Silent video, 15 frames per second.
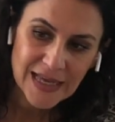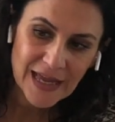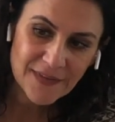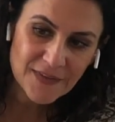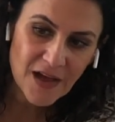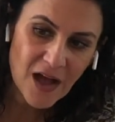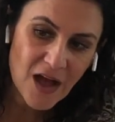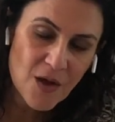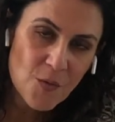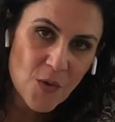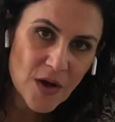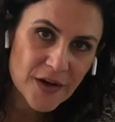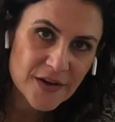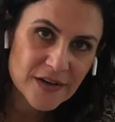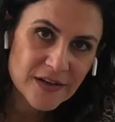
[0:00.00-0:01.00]
And the hot
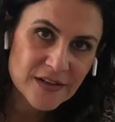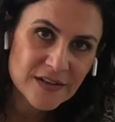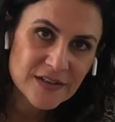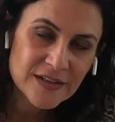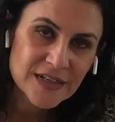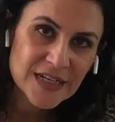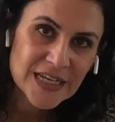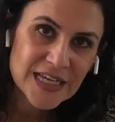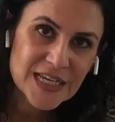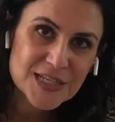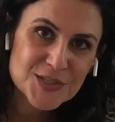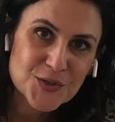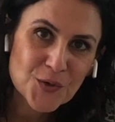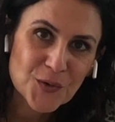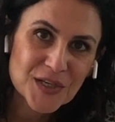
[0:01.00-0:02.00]
water
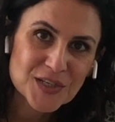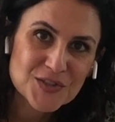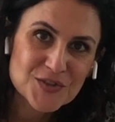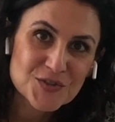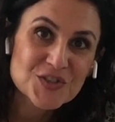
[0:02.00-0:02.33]
is going to